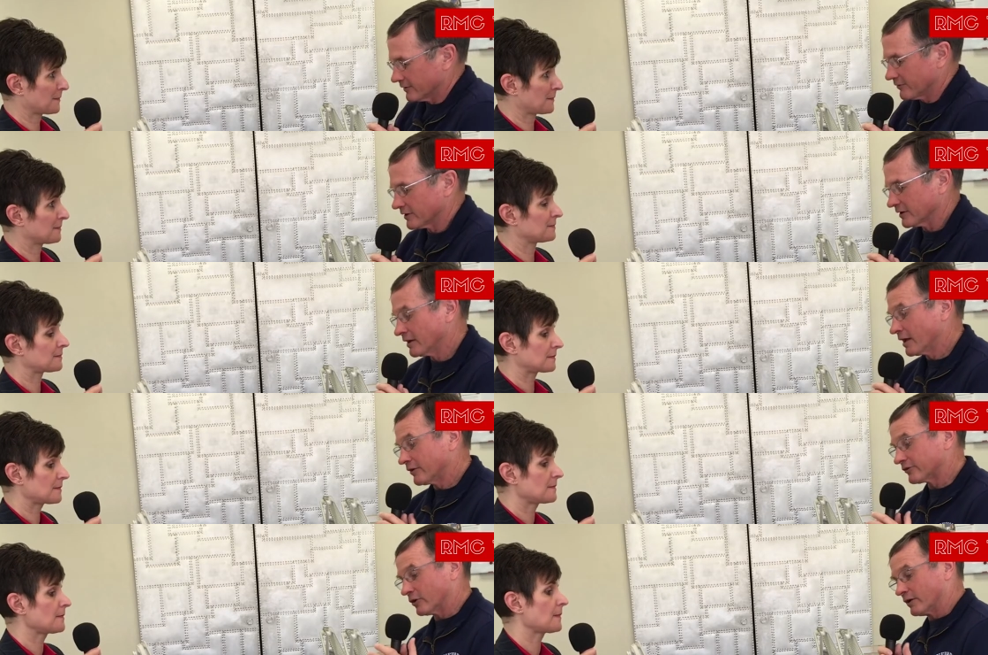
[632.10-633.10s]
Speaker 1: good, very good.
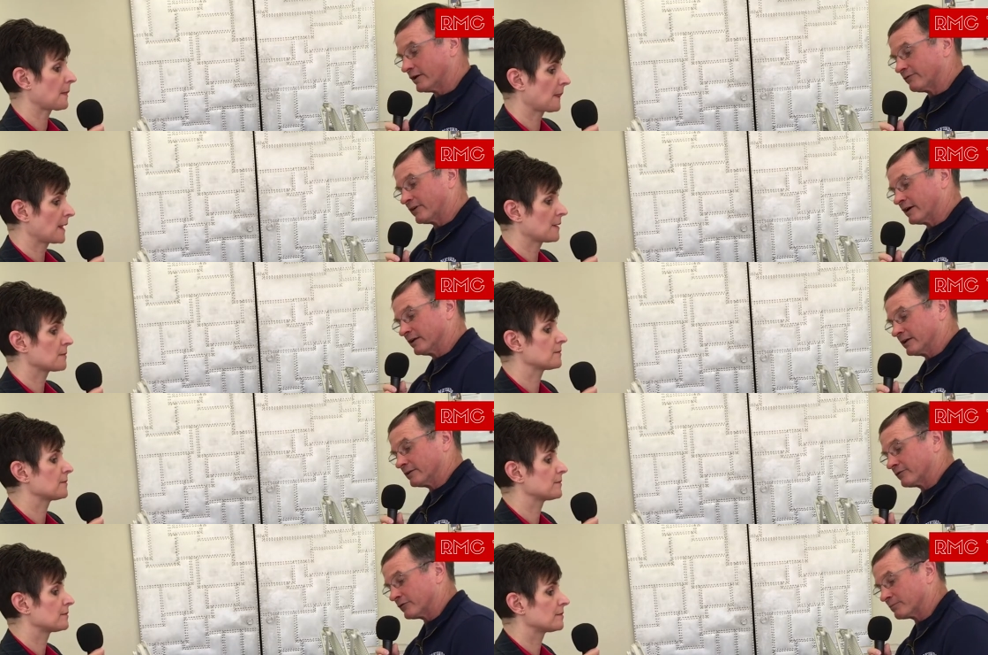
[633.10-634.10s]
So, and finally, on
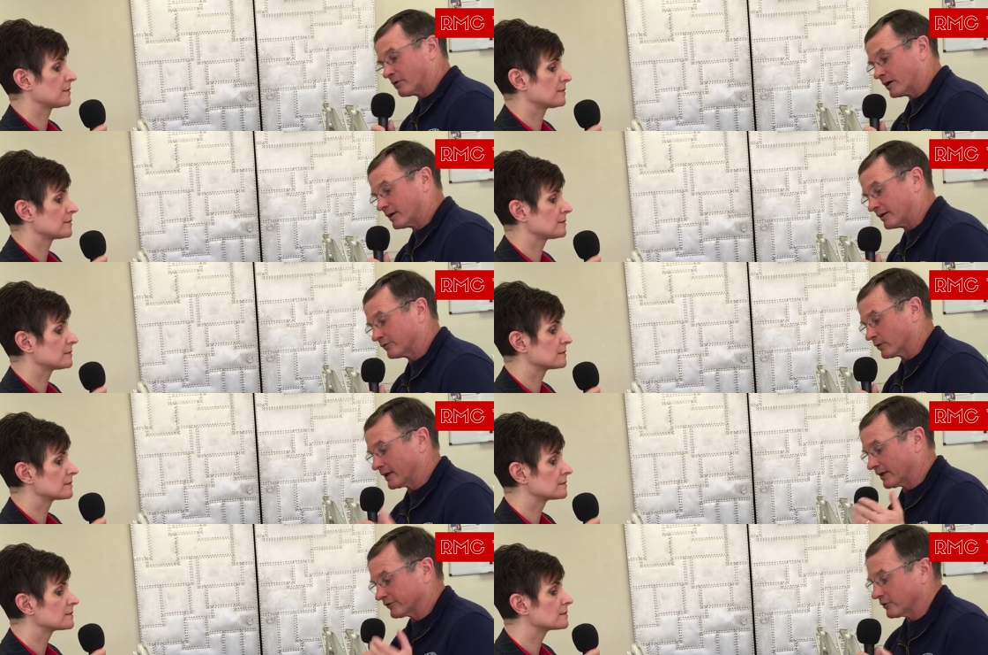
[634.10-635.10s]
the first part, I just want to
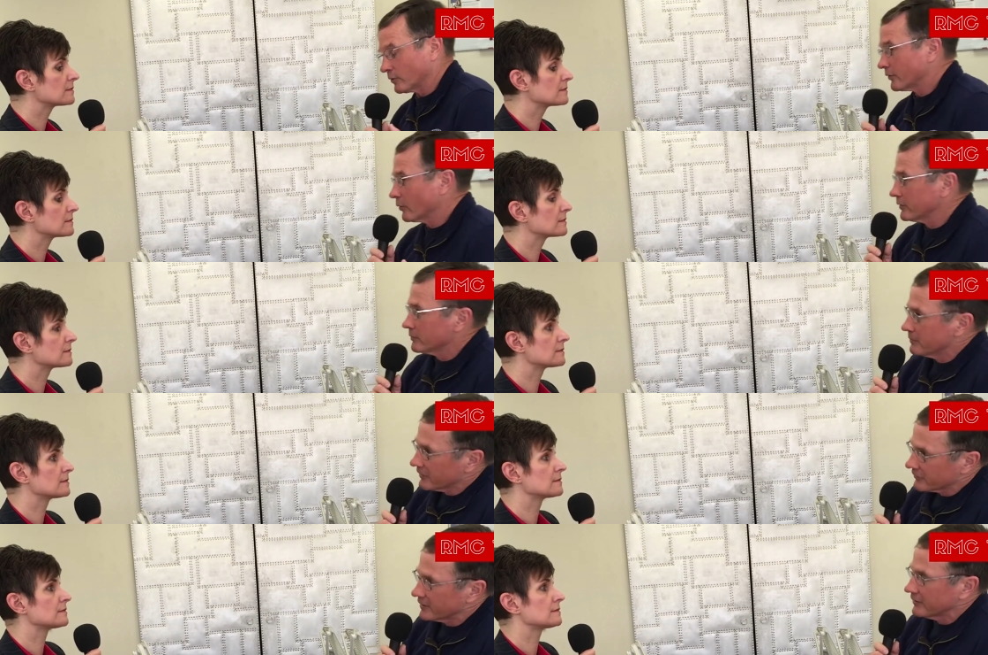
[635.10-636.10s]
ask you what, what are your
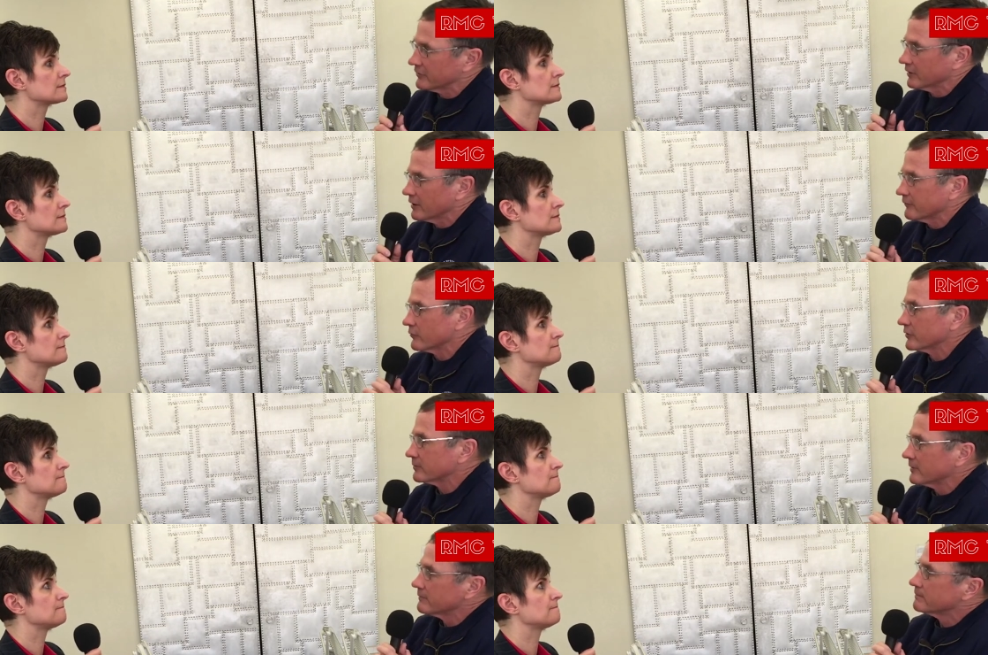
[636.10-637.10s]
best days in law
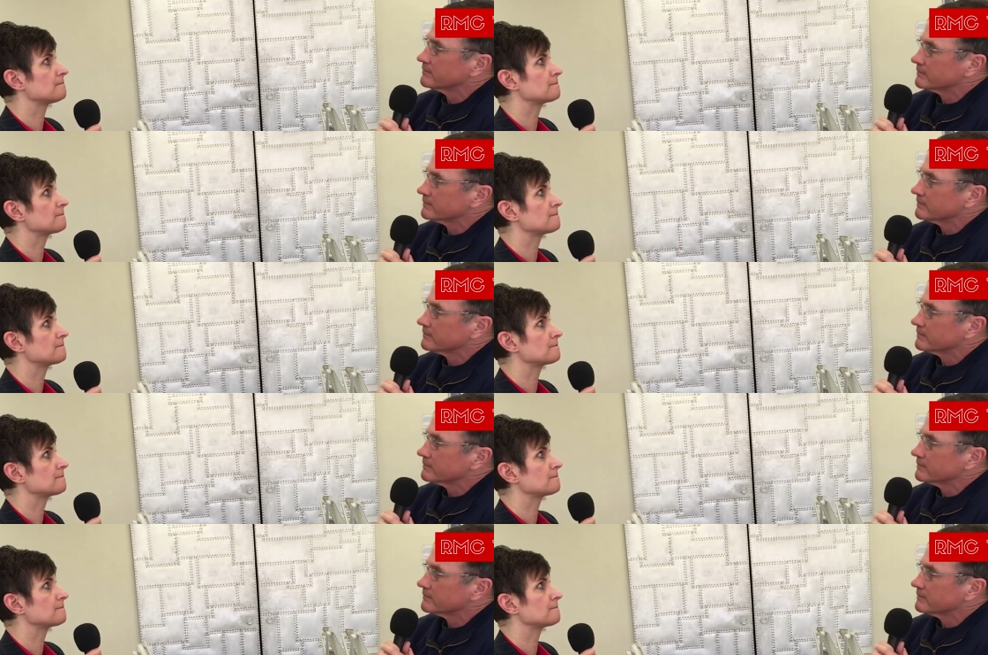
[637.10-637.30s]
enforcement?